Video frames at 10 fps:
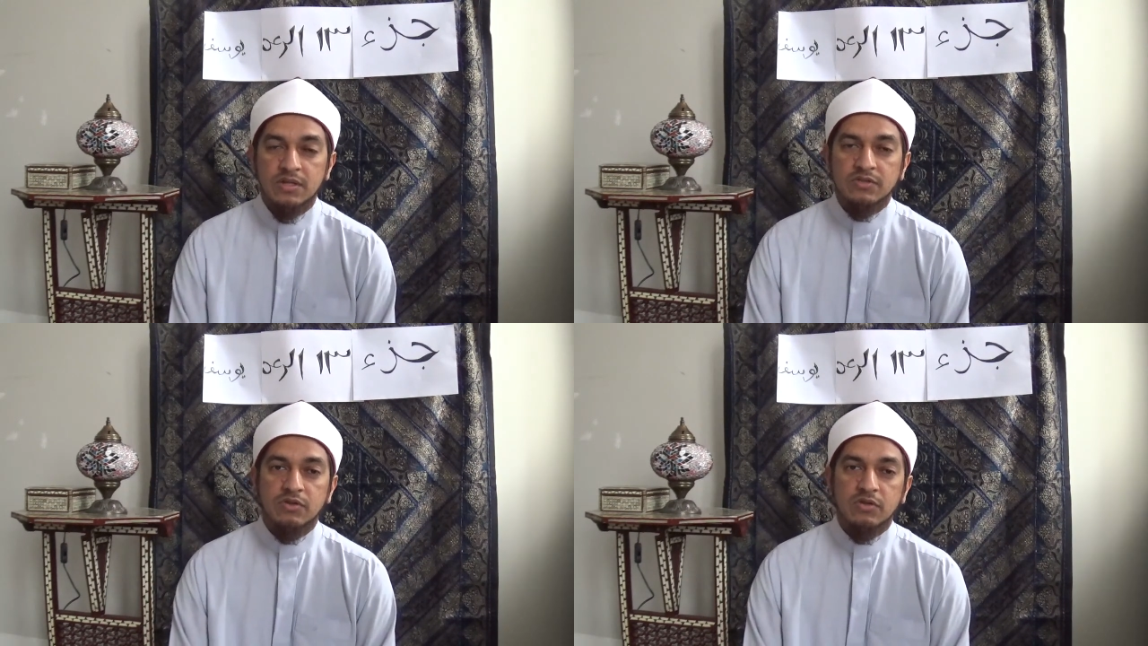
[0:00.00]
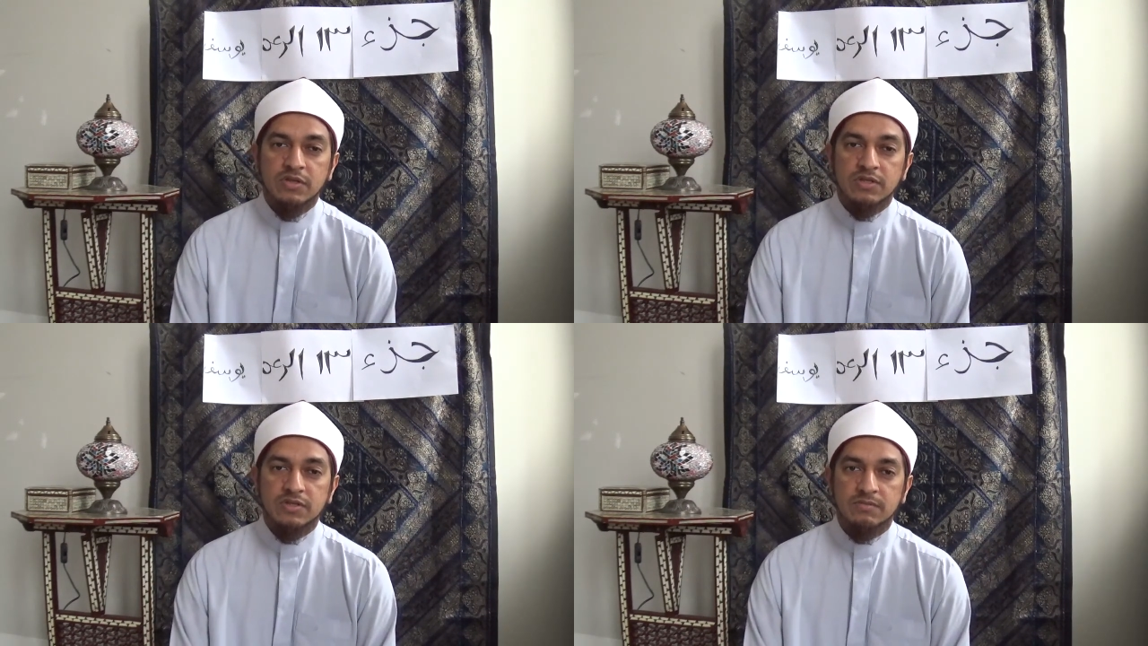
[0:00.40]
So all
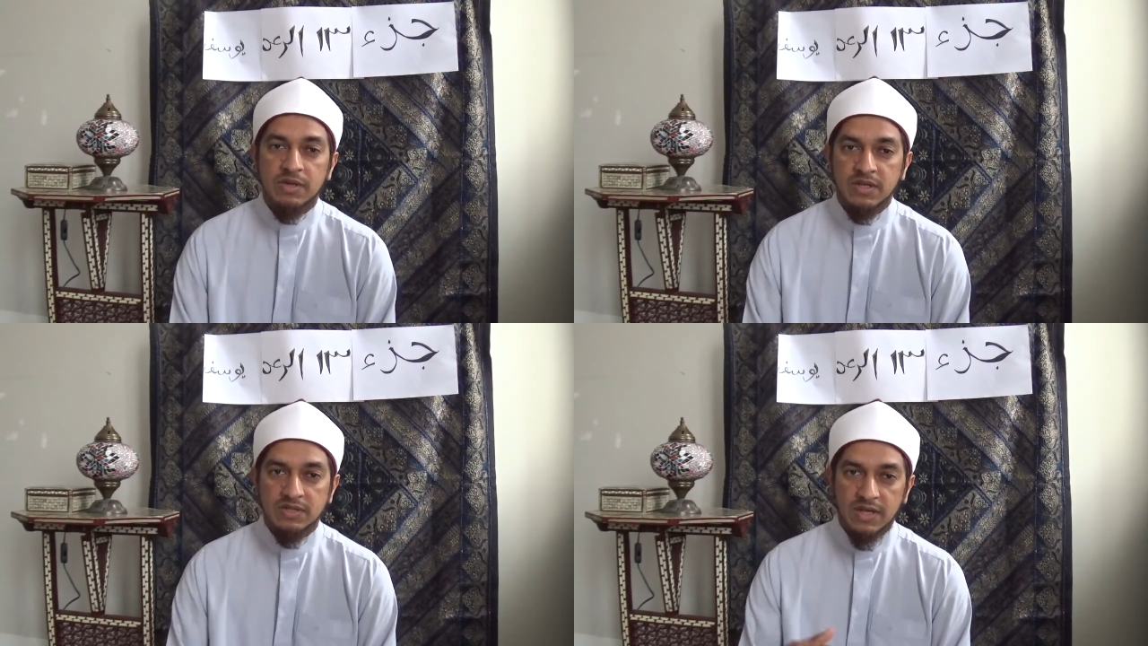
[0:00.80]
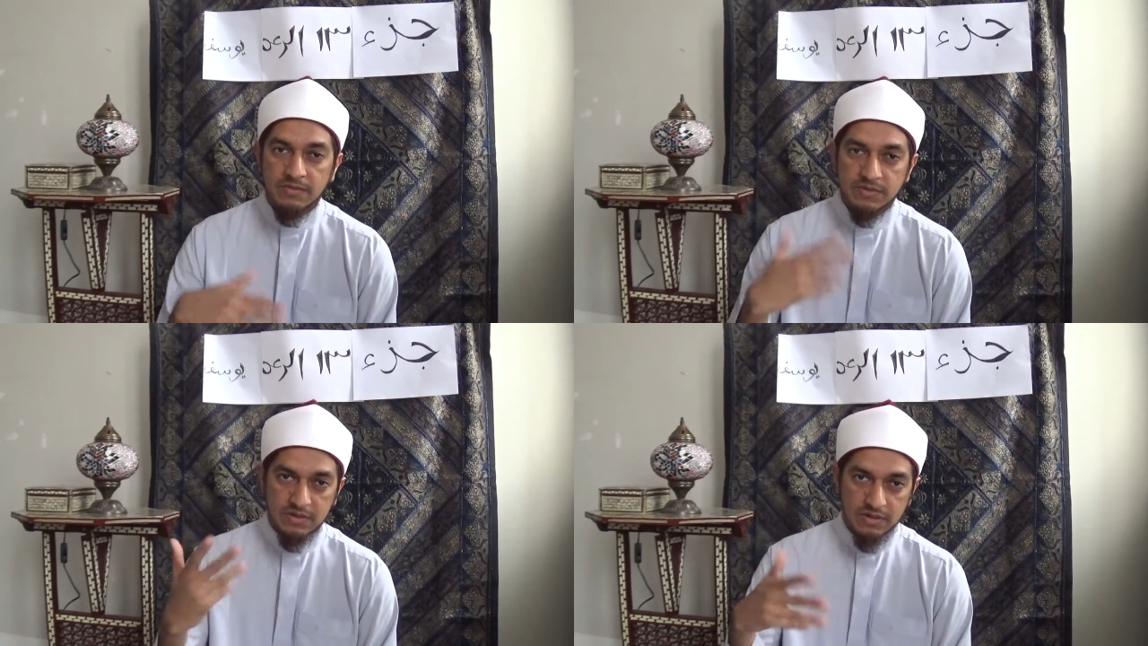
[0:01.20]
this, many
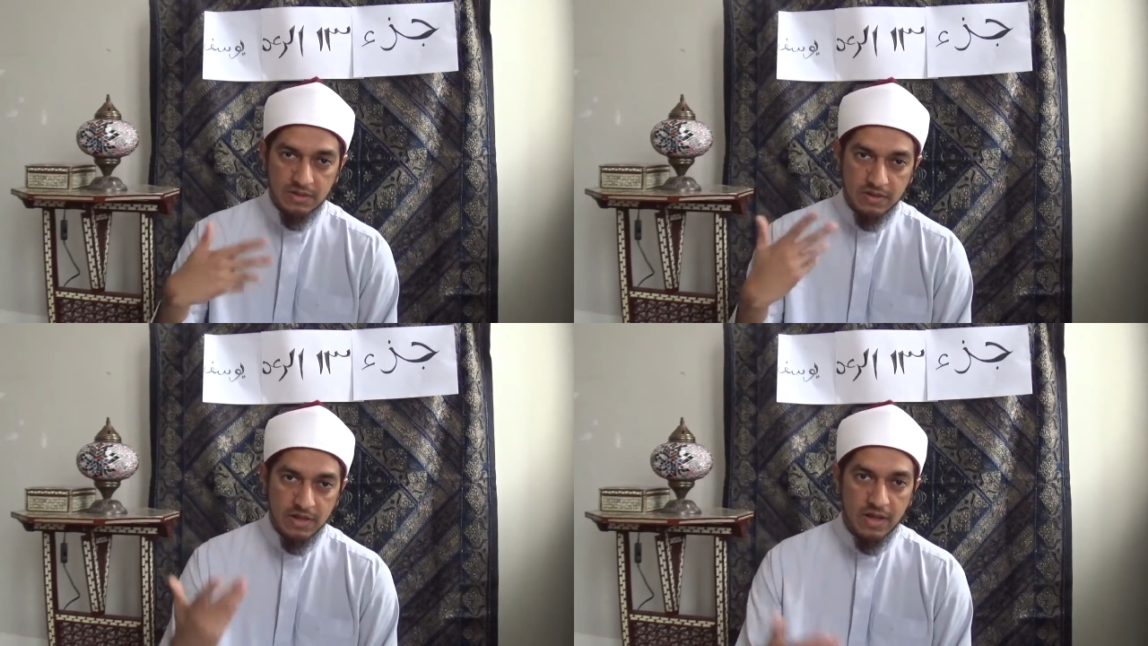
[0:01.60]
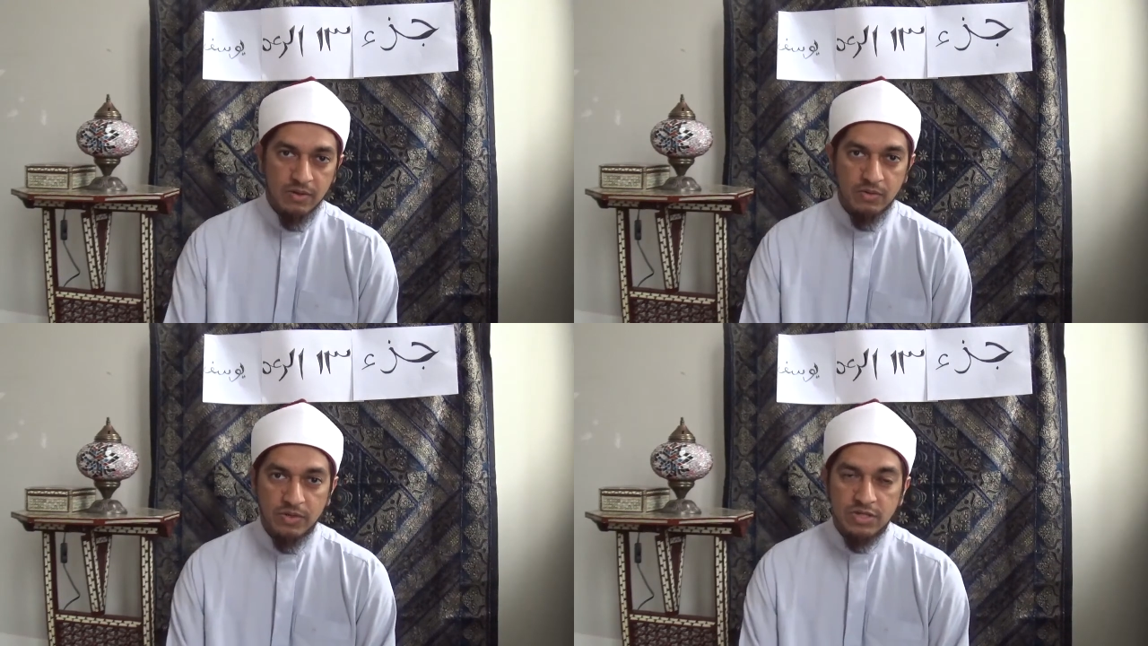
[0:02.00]
times
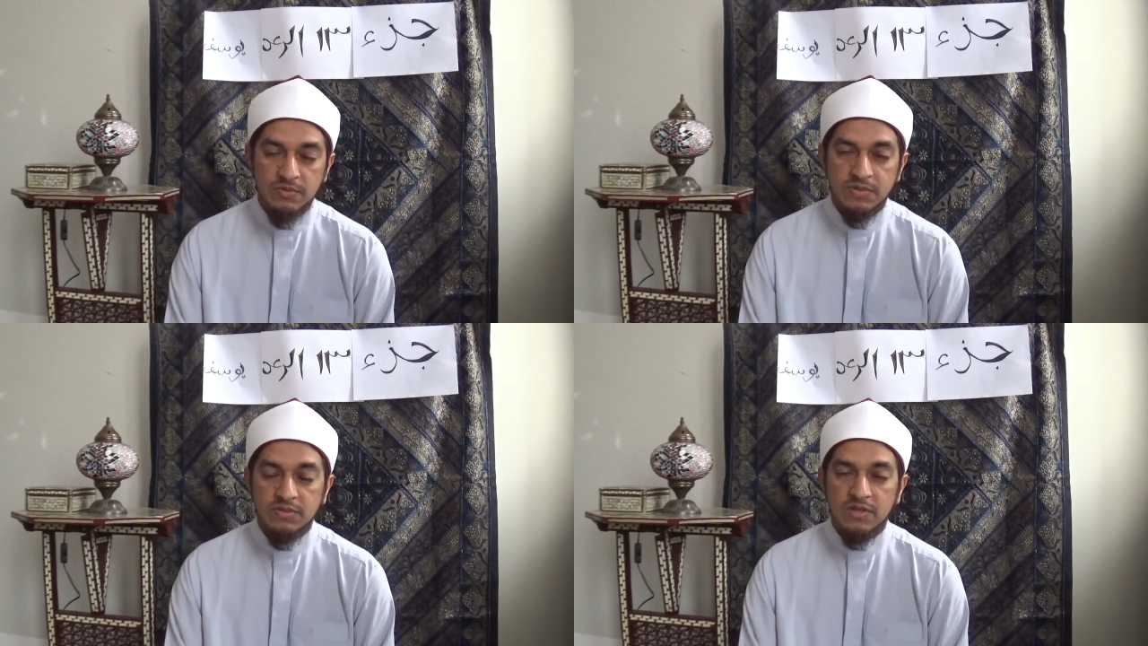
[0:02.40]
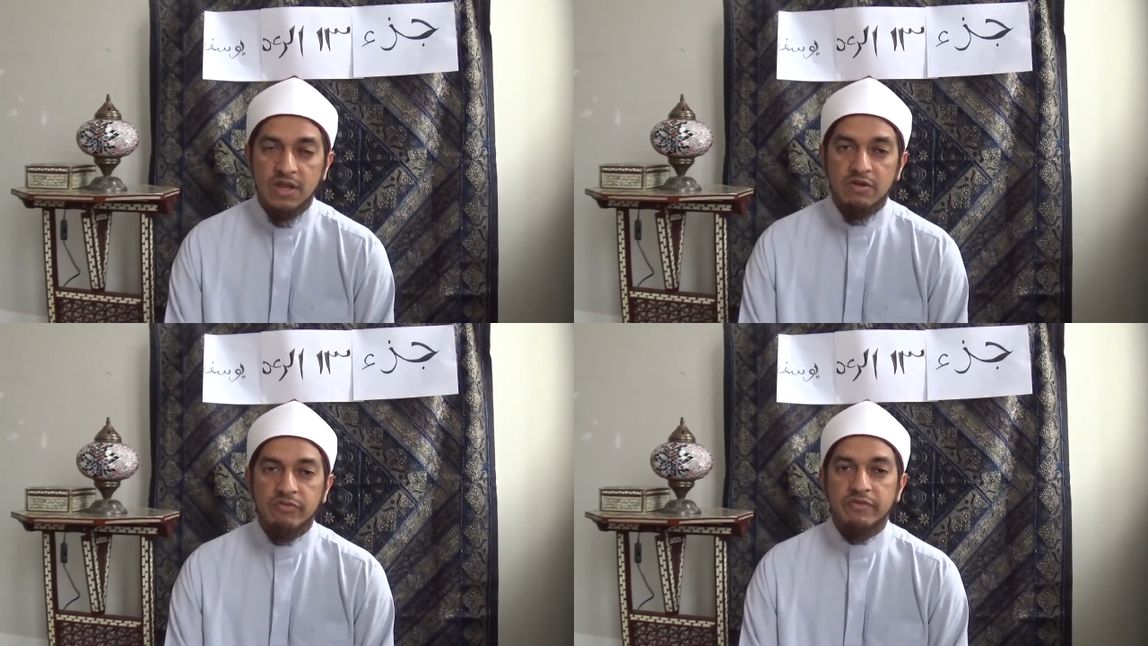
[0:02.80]
how Egypt is
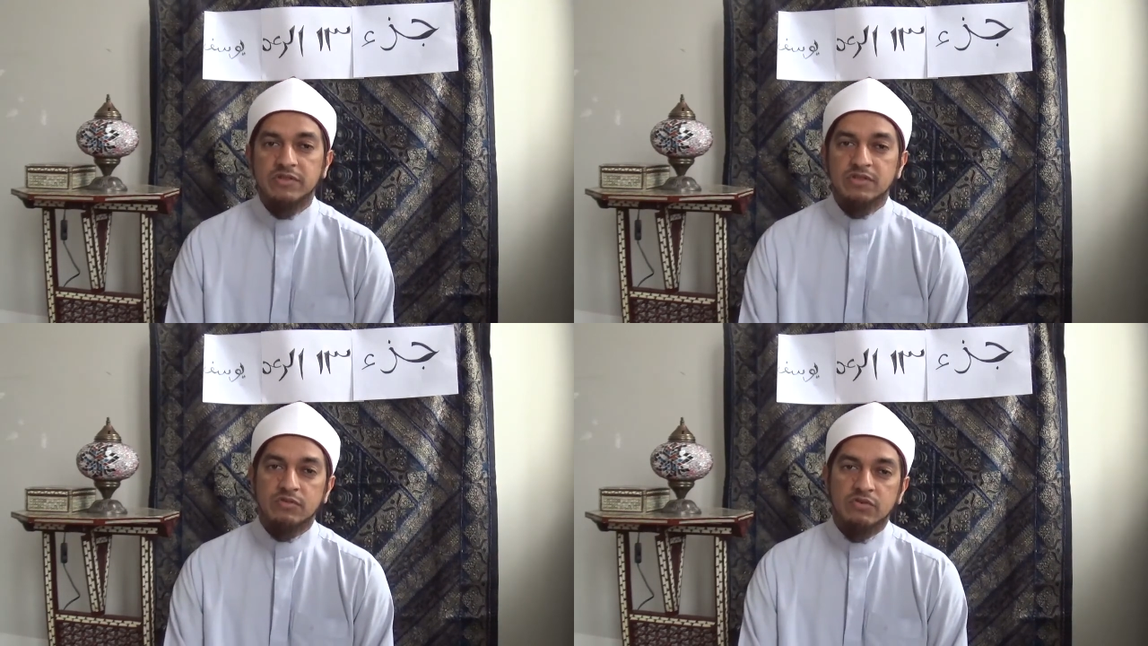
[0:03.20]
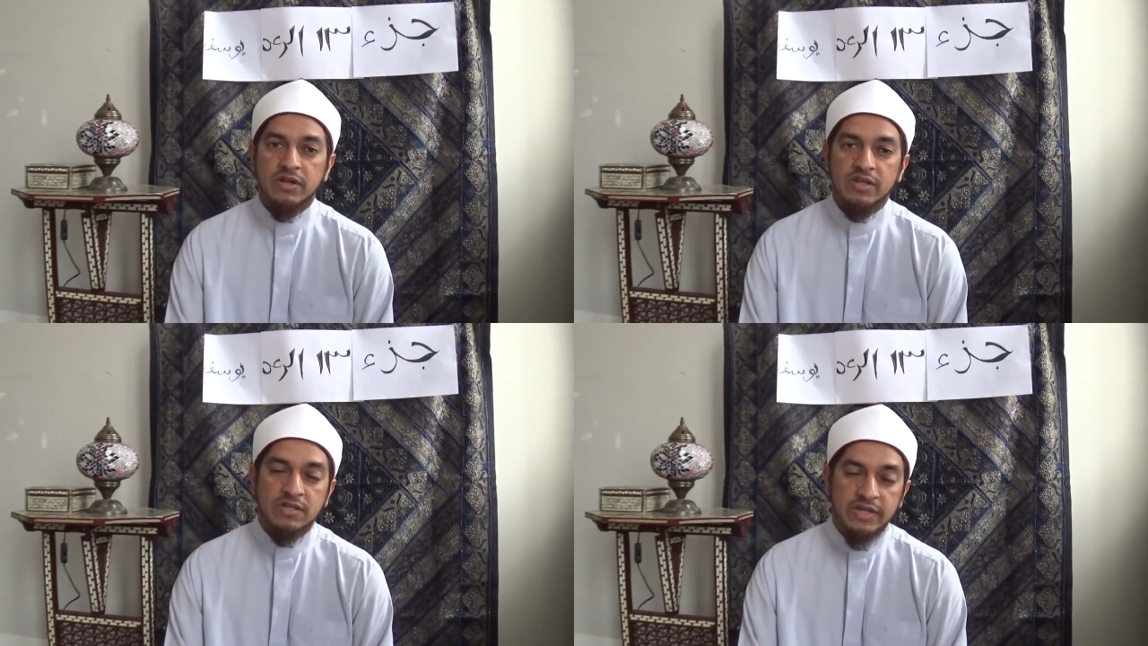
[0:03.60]
referenced in the
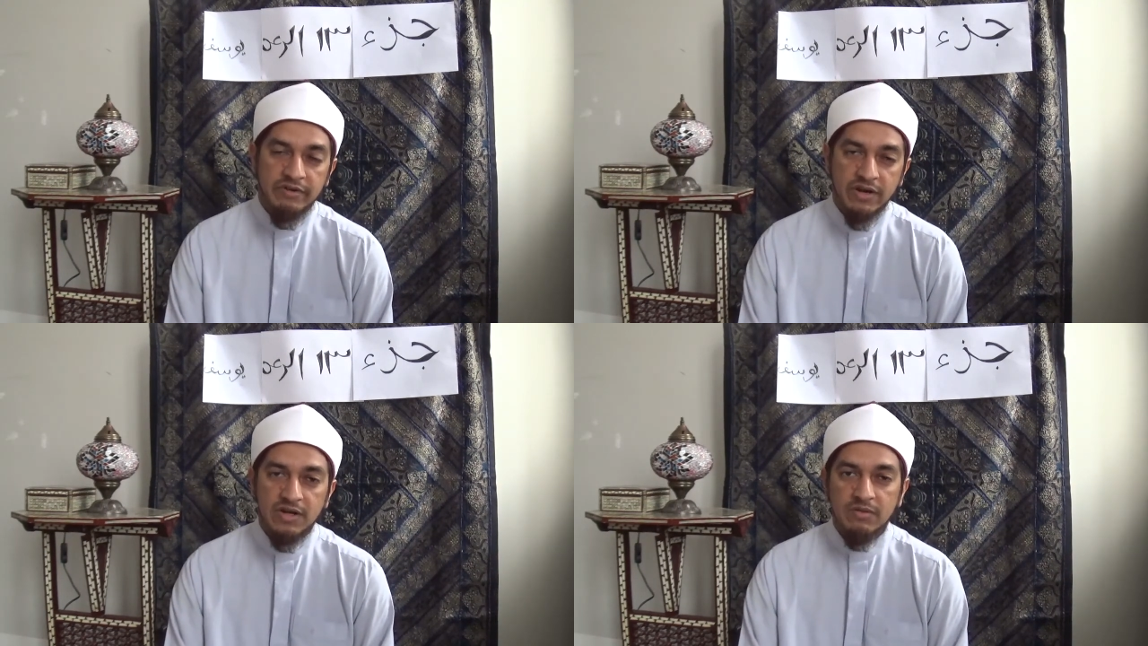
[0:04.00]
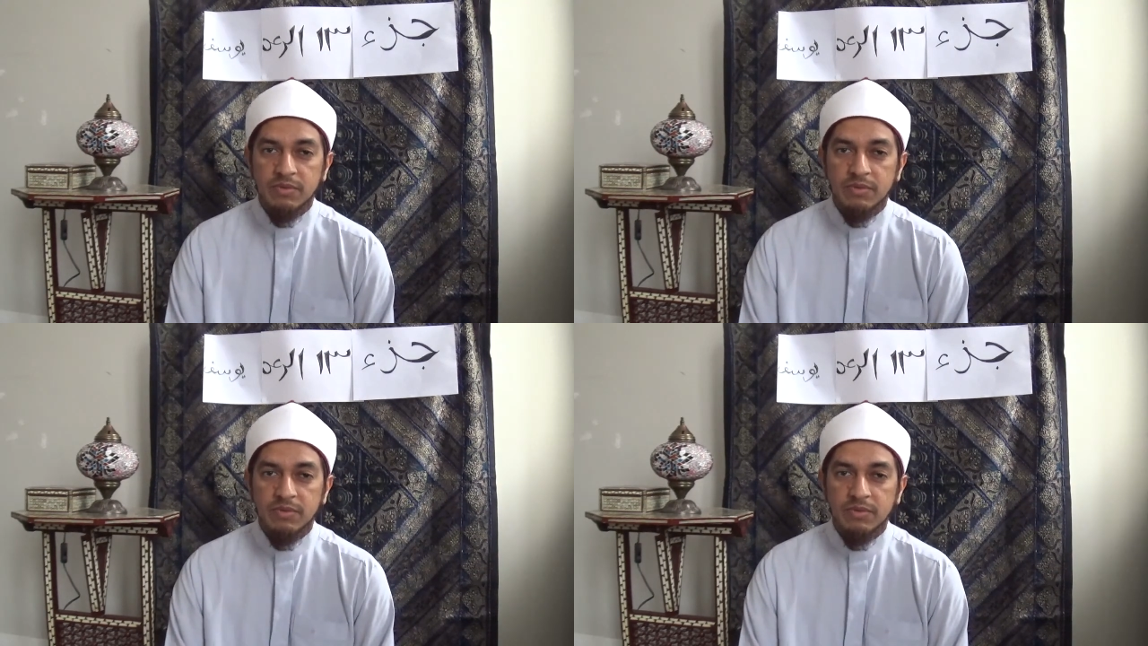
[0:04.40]
Quran indirectly.